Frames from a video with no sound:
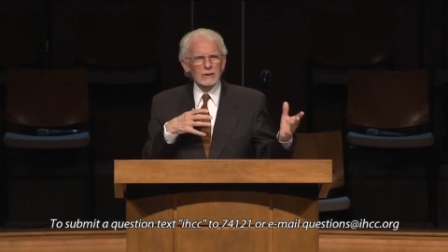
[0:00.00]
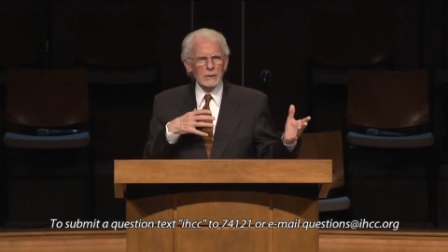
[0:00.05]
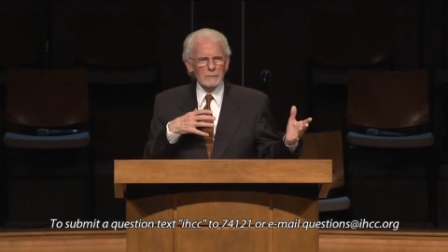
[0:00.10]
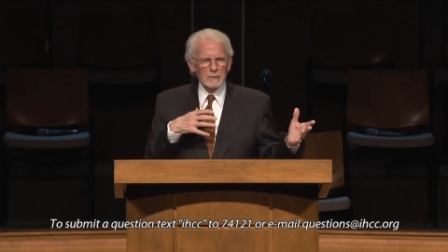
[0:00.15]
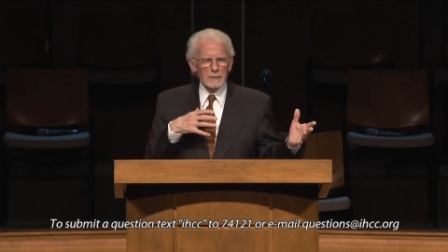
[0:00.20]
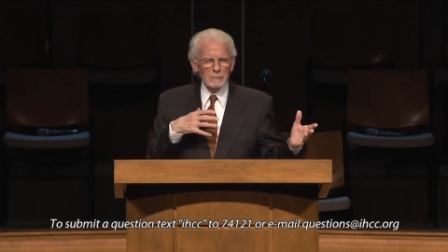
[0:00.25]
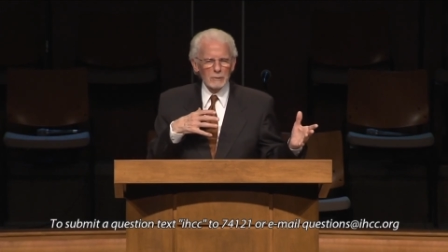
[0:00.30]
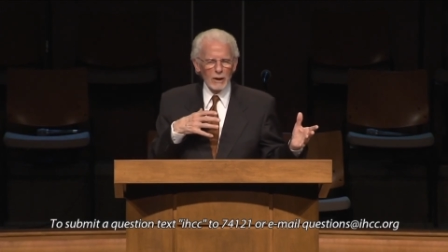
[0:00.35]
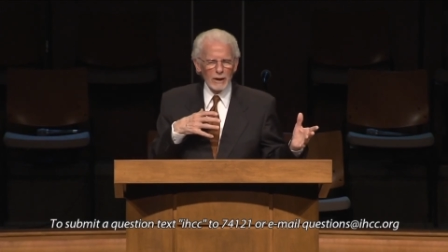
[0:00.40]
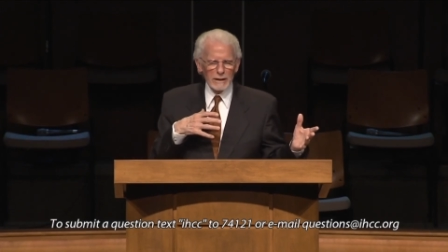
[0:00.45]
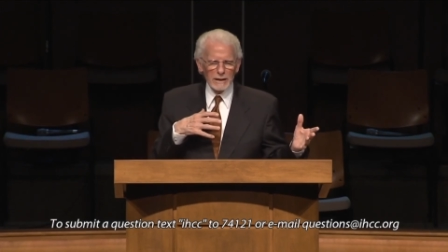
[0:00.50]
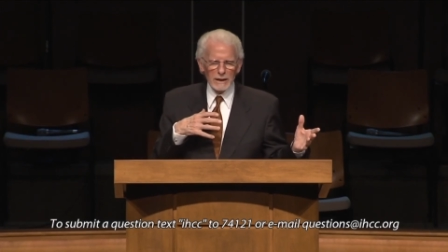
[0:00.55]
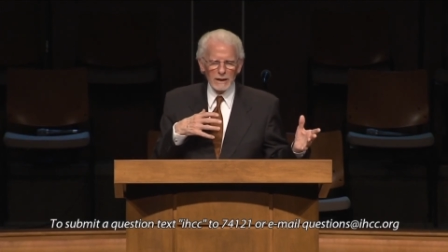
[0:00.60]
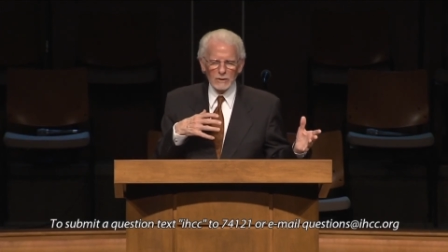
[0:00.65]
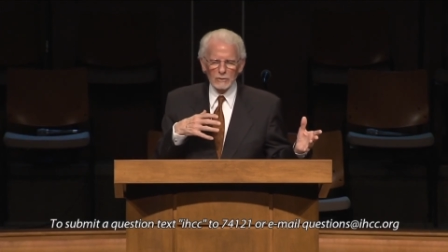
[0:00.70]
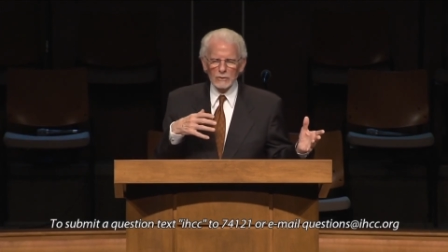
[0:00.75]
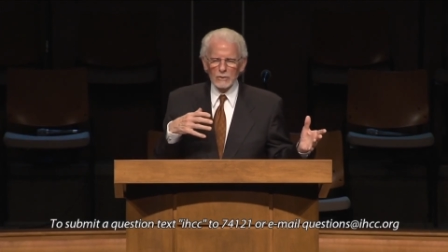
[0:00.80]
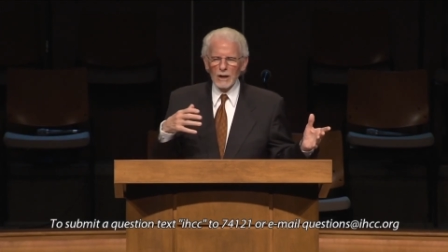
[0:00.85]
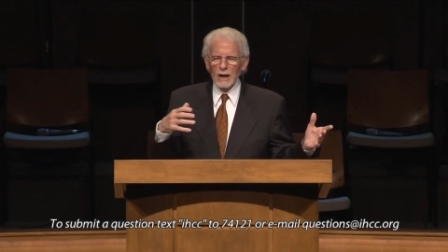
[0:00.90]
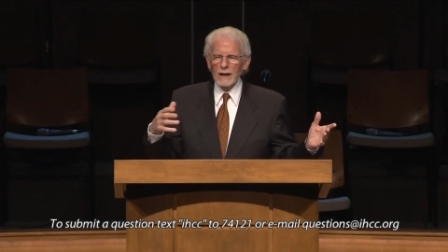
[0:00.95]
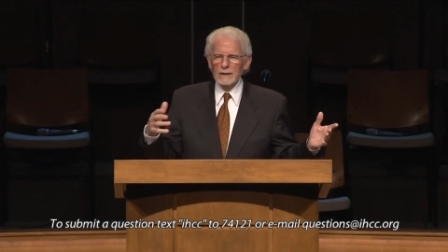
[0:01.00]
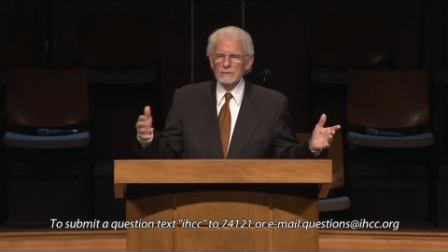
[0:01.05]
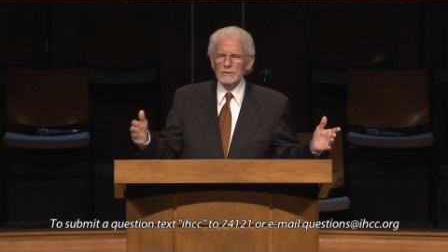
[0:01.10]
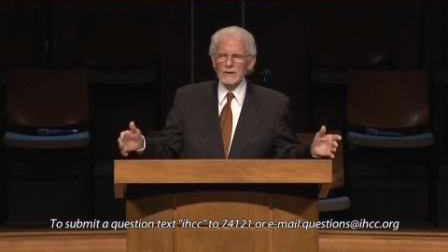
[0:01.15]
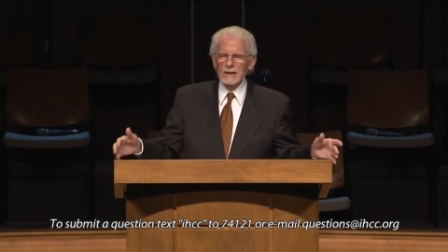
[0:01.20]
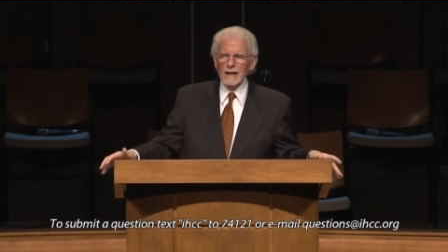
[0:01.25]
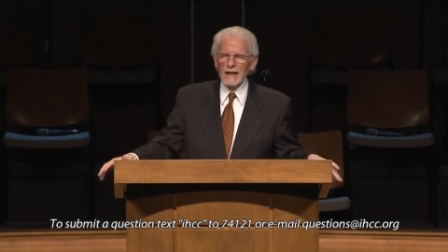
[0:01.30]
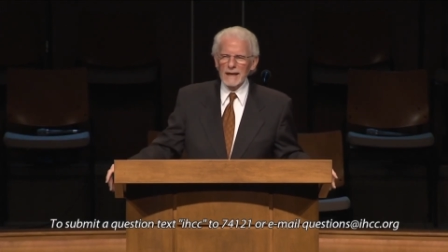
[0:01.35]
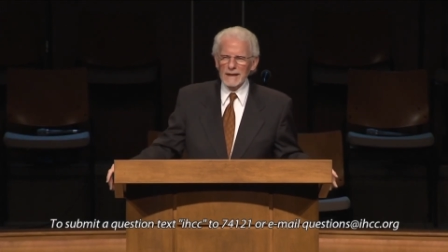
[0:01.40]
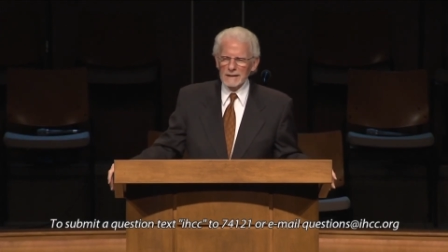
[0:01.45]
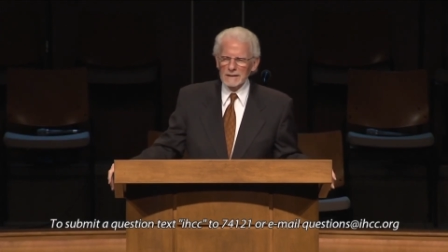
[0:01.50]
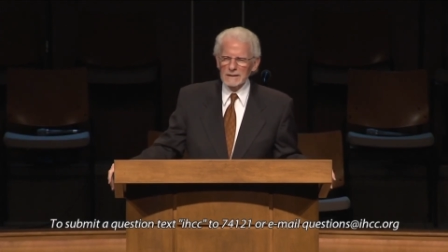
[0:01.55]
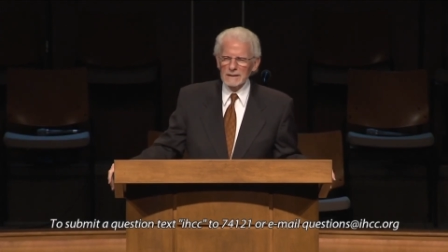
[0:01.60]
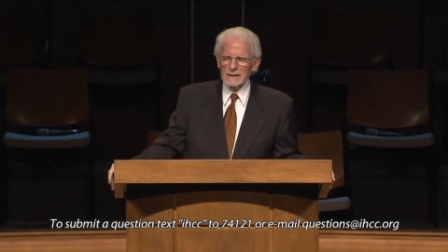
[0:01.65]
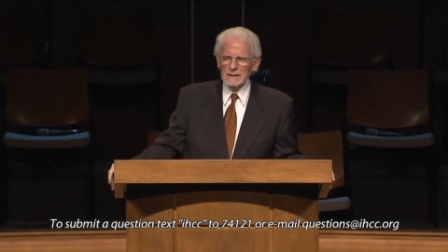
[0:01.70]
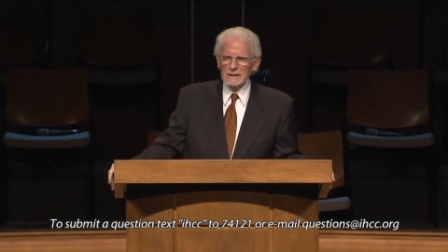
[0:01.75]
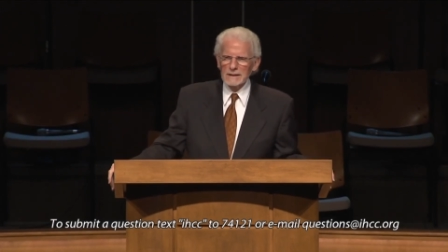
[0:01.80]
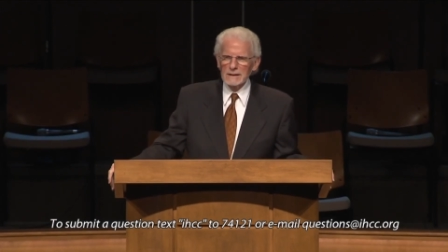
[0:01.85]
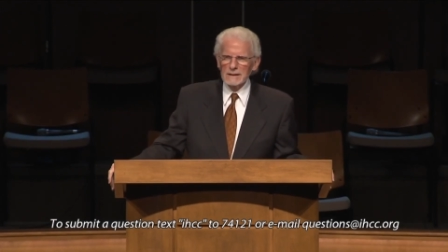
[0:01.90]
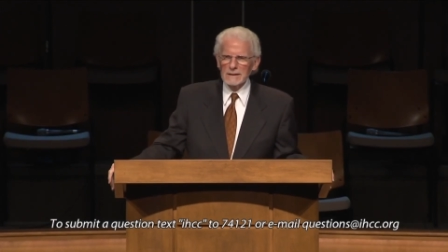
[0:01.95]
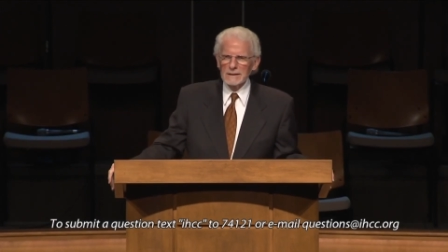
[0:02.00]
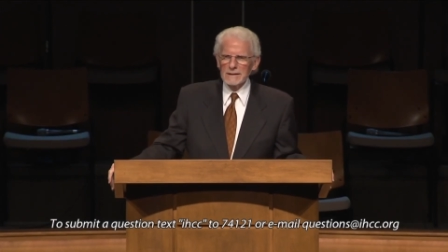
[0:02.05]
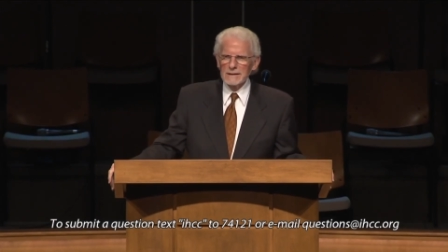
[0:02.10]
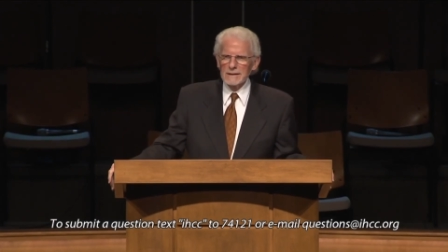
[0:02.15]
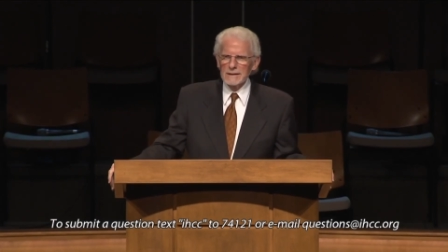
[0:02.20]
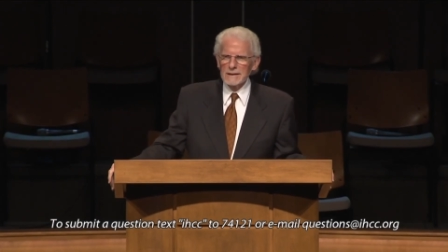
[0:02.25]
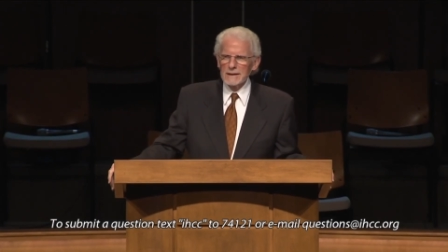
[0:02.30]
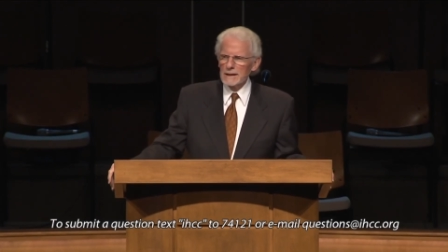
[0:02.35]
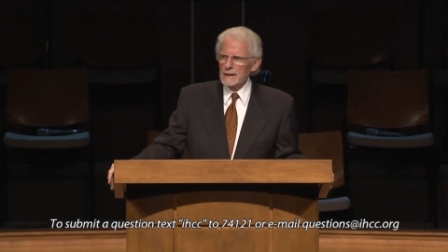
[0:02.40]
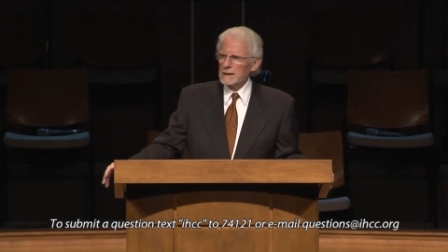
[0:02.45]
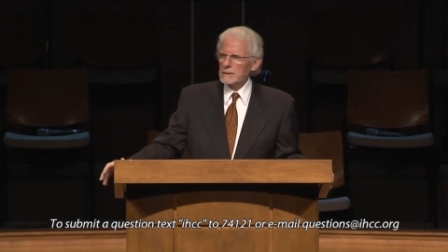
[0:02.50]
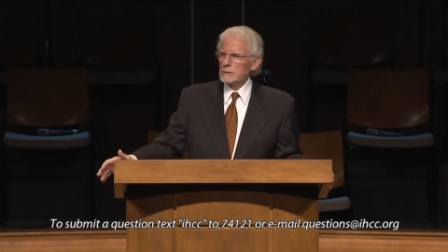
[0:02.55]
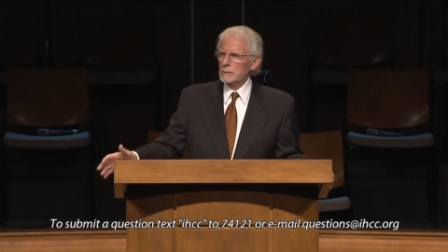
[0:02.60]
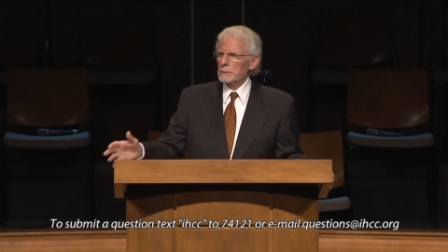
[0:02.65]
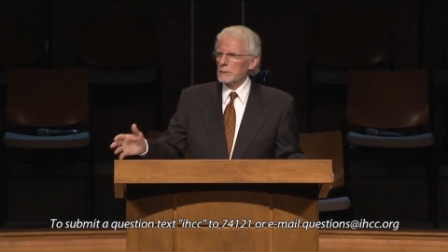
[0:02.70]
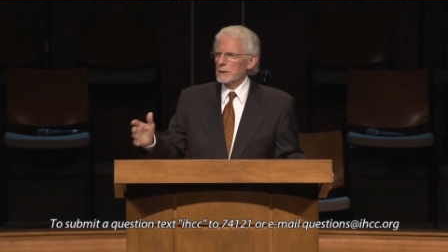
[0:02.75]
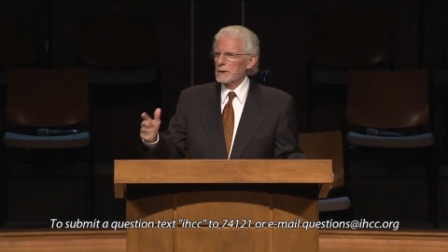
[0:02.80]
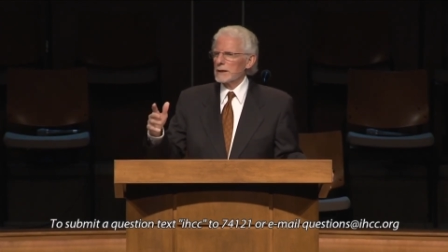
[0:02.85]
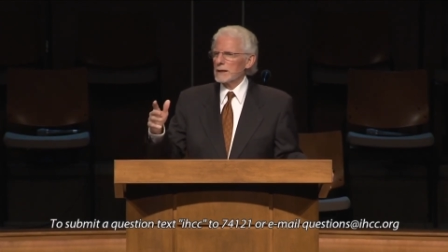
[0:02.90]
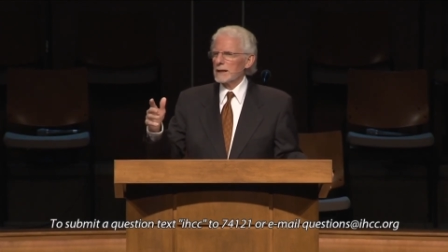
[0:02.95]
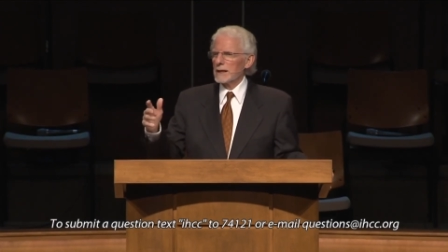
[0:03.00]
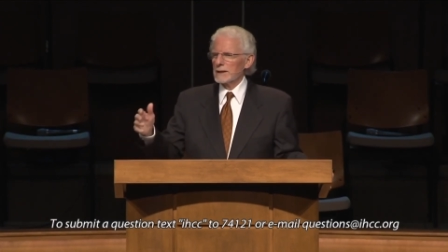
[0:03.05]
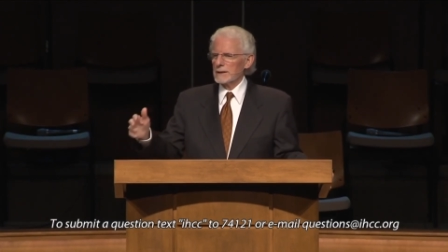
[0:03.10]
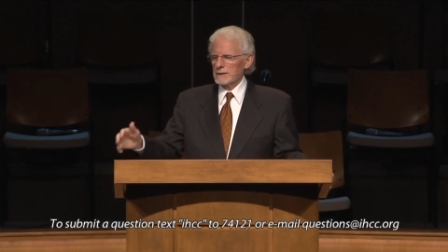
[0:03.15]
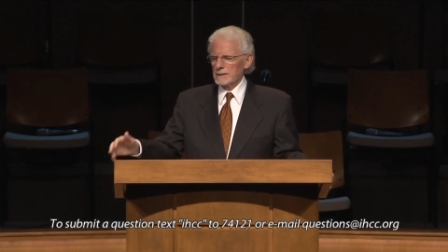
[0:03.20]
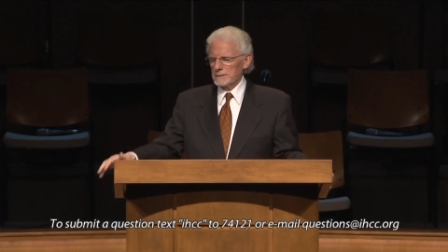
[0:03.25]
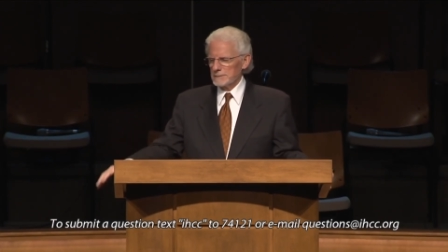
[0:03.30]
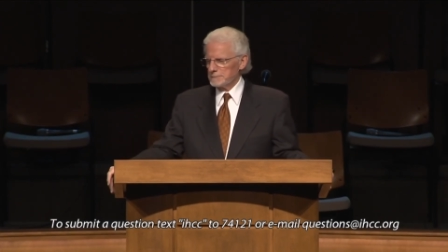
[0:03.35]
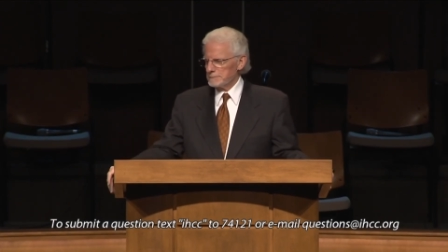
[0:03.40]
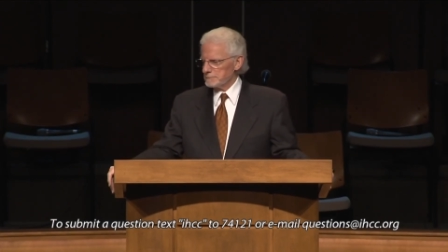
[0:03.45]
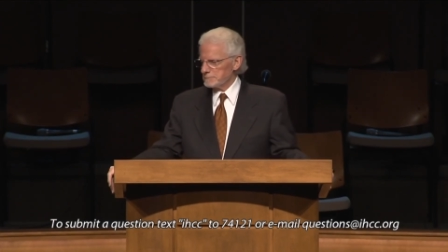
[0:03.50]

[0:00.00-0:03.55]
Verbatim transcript: can be brought against God's elect. Let's pray together.